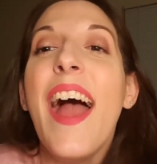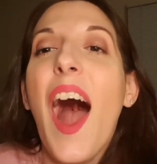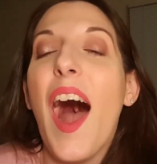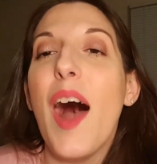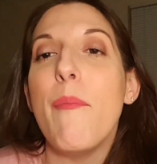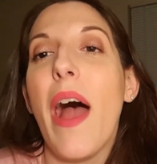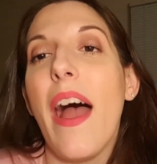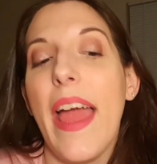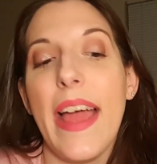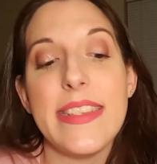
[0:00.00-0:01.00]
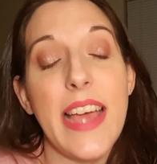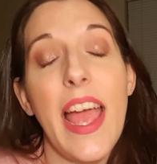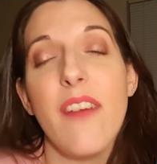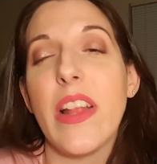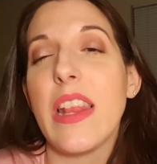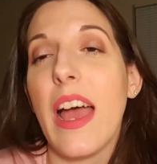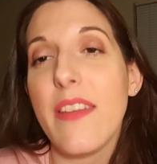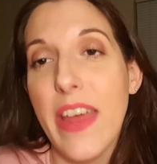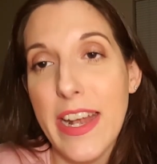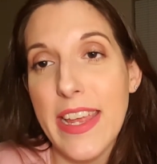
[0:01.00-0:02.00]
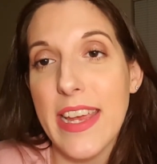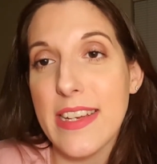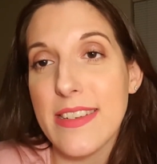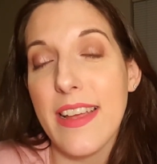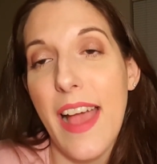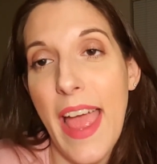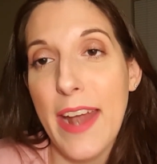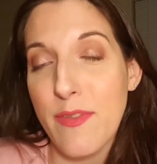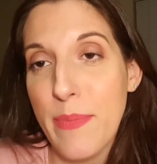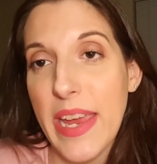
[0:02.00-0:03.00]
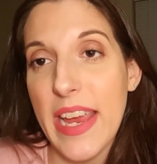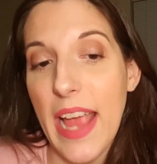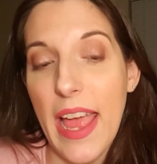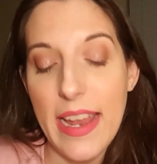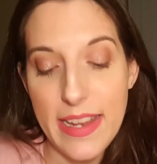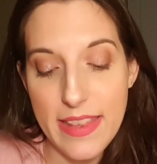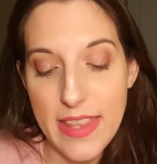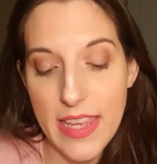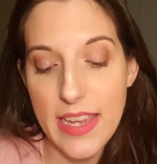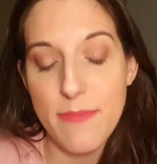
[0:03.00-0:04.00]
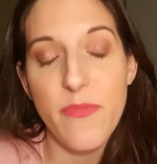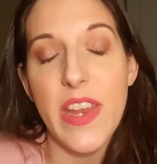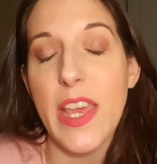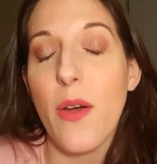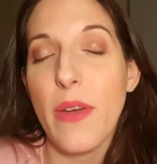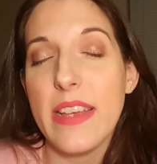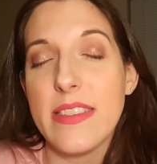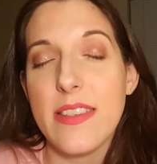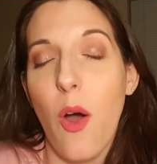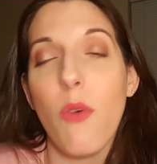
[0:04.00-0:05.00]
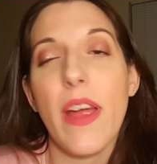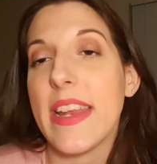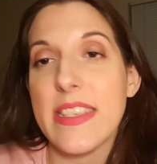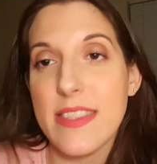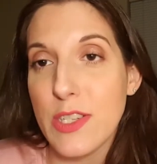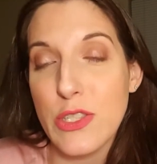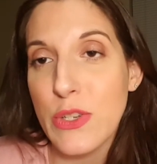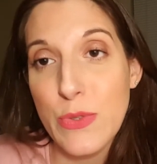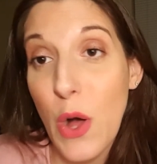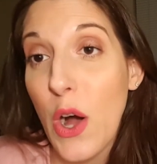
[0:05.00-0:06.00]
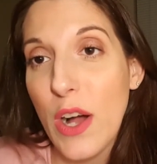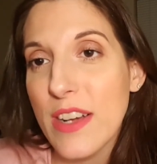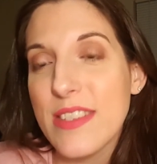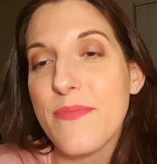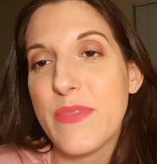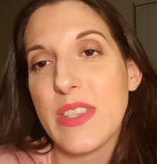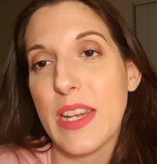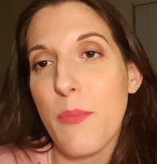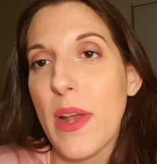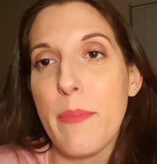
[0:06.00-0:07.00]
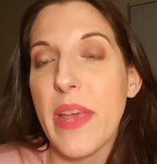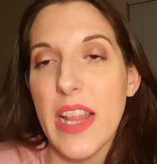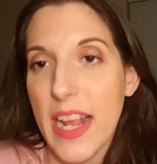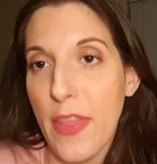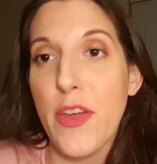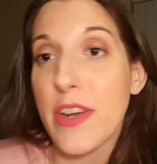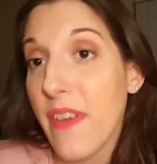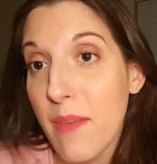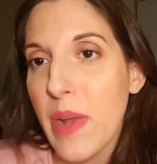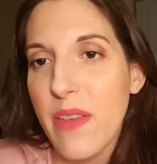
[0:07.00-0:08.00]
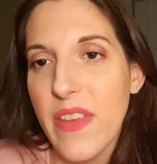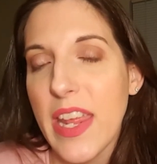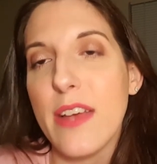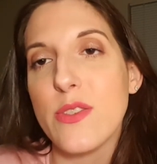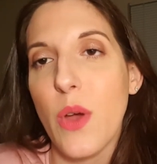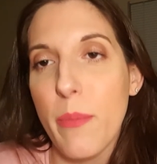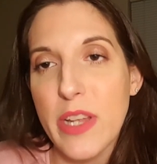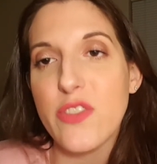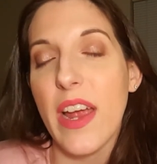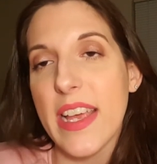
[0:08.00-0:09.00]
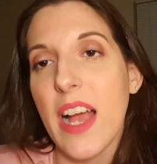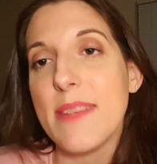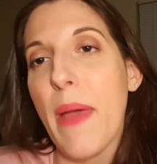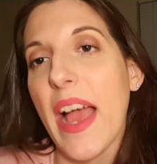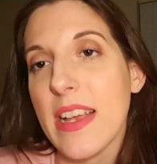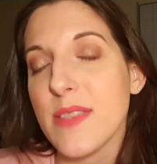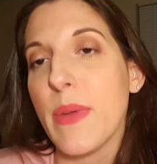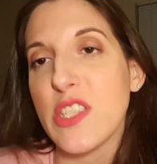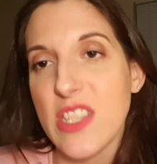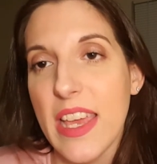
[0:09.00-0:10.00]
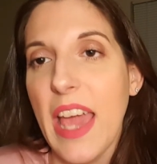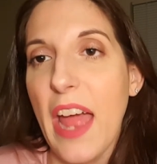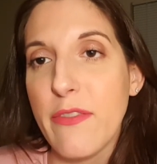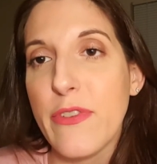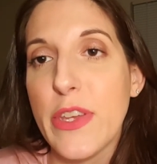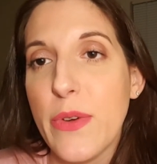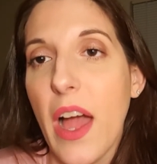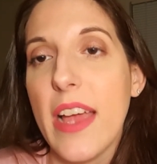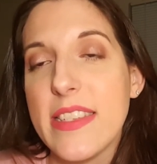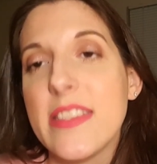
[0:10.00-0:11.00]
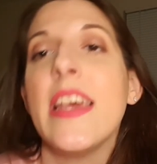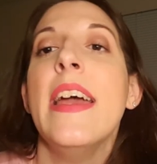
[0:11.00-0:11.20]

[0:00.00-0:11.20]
And I have a lot of editing ahead of me, and the video is already still too long. It's going to wind up being like a 35-minute video, so I'm going to try to cut back as much as I can for you guys.